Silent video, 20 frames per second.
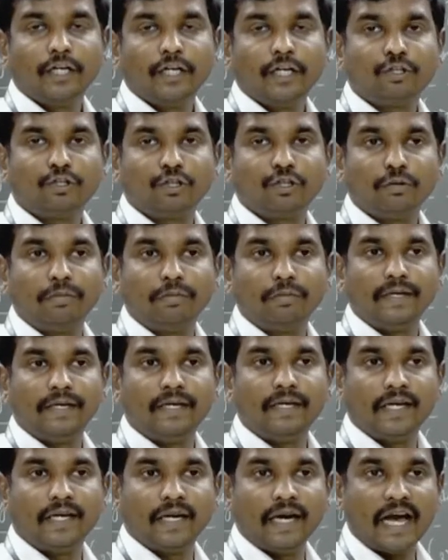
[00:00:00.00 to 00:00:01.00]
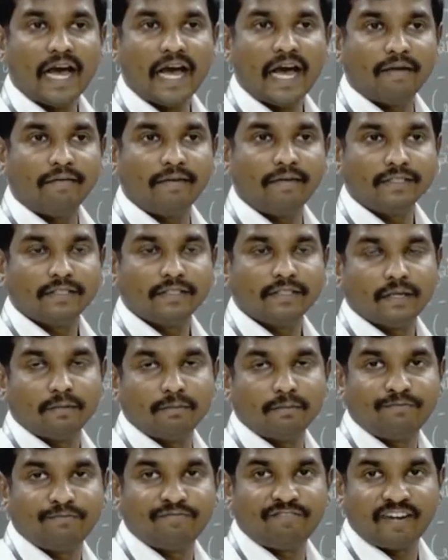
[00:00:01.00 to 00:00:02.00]
it should be having
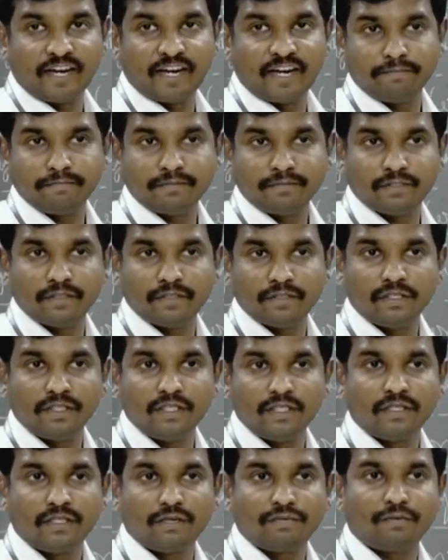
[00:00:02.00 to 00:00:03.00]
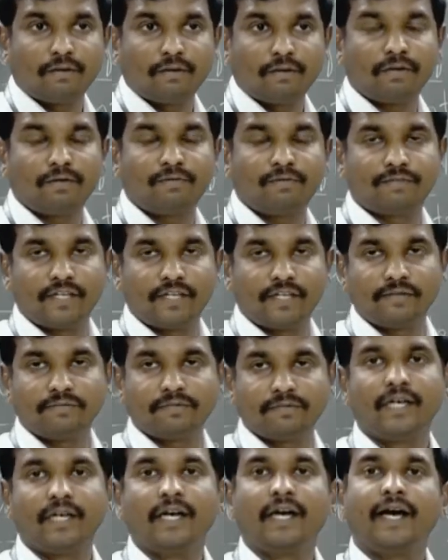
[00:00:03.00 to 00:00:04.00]
some frames in the form of
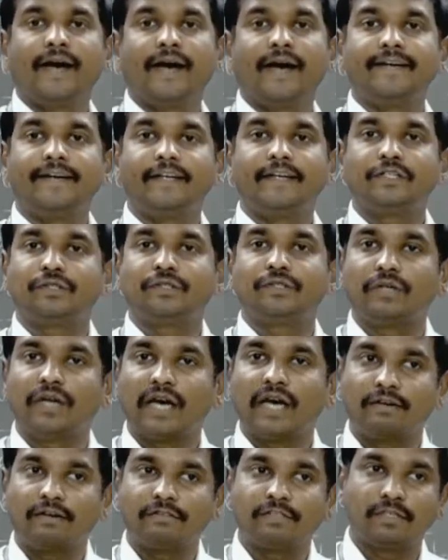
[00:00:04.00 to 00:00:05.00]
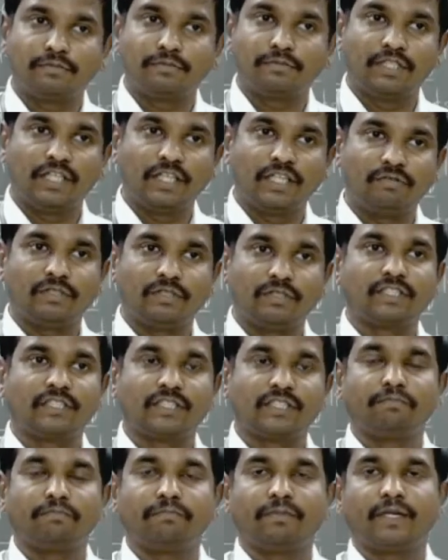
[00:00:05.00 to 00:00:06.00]
frames, and it should have some sequence
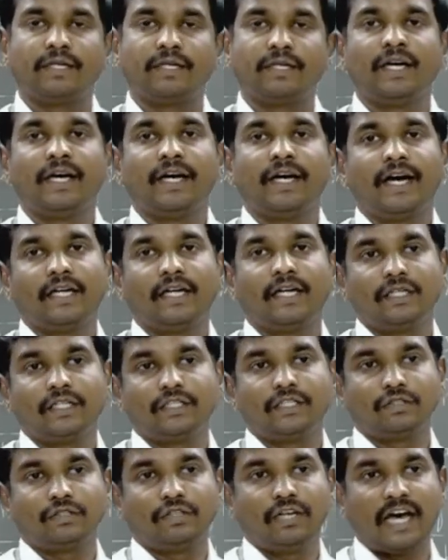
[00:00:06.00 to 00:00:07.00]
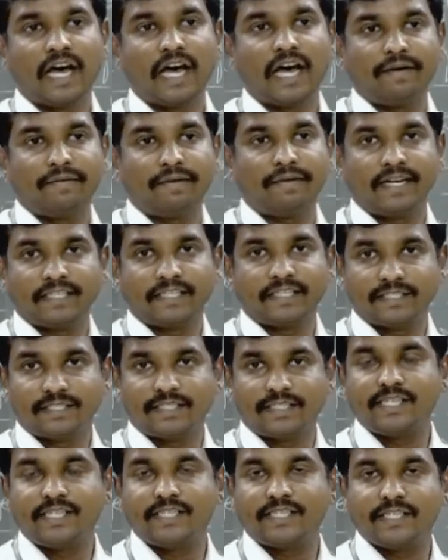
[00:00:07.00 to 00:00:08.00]
number, and it should have an
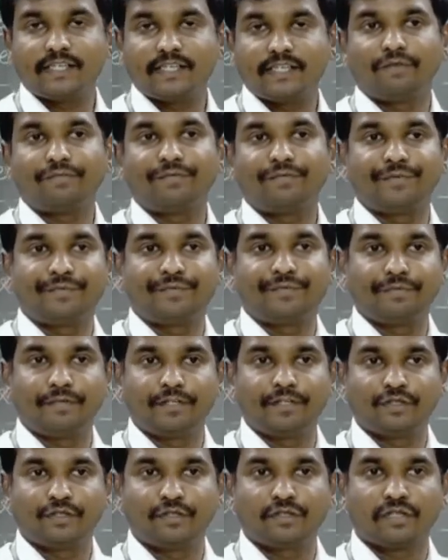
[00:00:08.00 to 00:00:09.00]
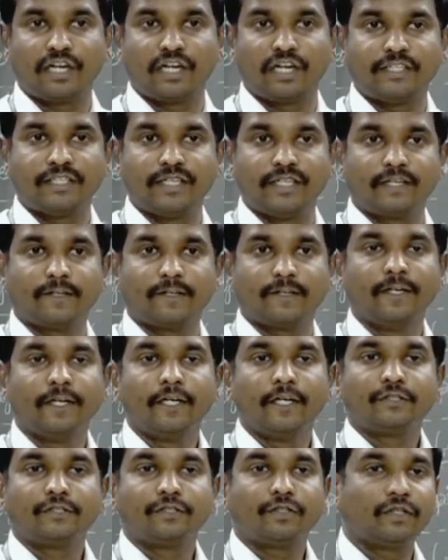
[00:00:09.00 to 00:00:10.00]
exchanging of informations like that.
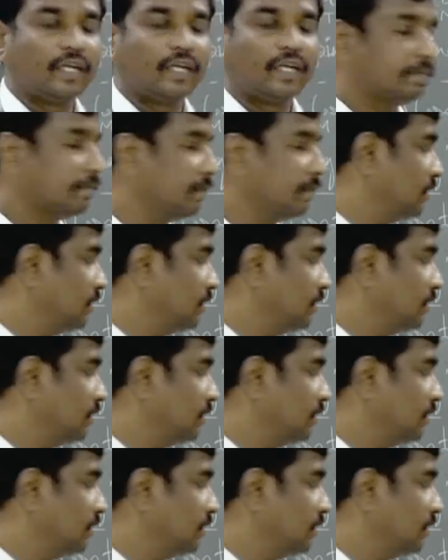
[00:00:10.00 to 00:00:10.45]
So that